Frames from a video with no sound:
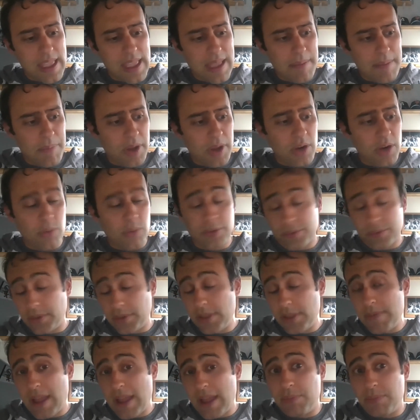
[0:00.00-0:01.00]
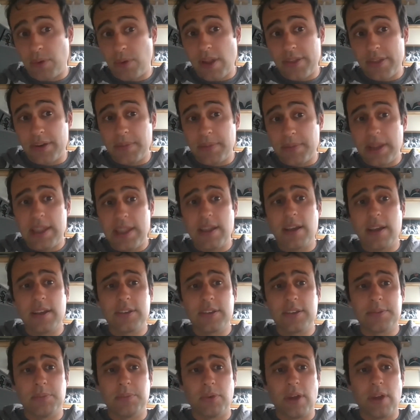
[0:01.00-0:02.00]
But it was really my brother, my
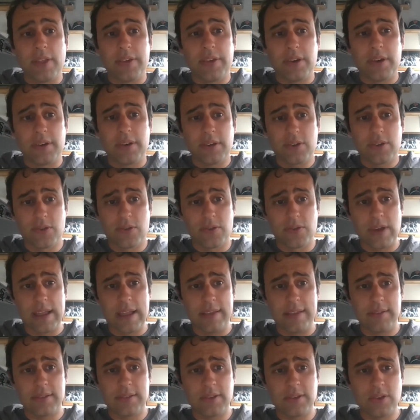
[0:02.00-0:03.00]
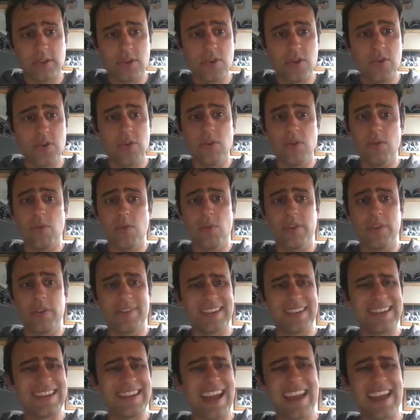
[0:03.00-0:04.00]
youngest brother, Chris, who was
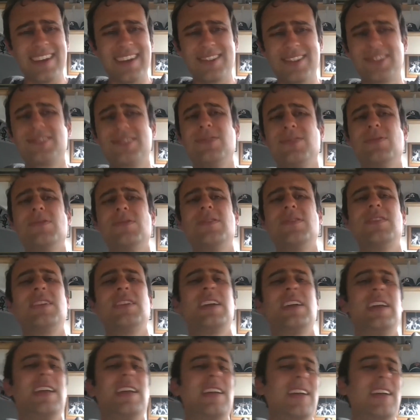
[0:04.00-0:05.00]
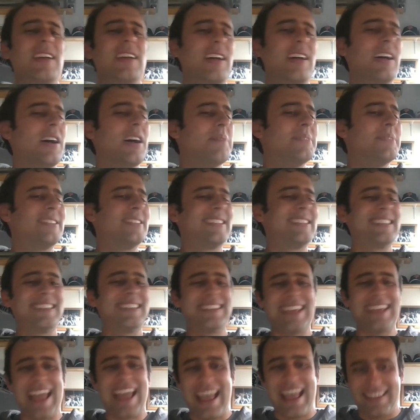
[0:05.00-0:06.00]
a dinosaur
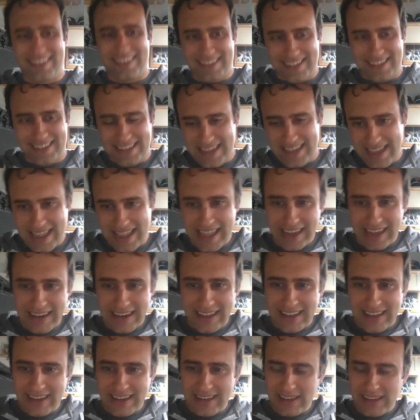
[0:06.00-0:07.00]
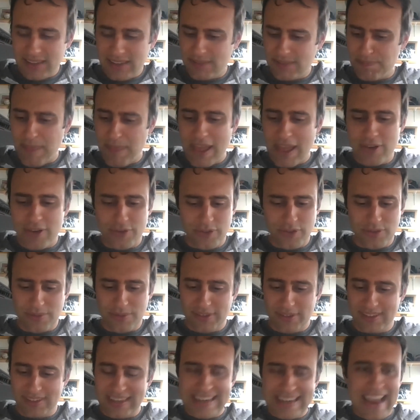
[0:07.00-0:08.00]
obsessed kid, and his bedroom
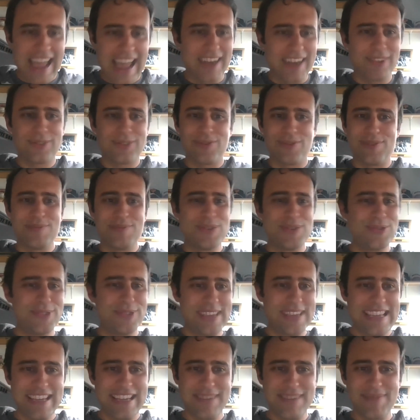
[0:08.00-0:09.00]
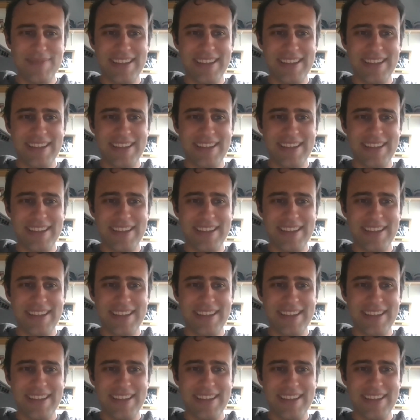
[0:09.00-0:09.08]
was a dinosaur museum.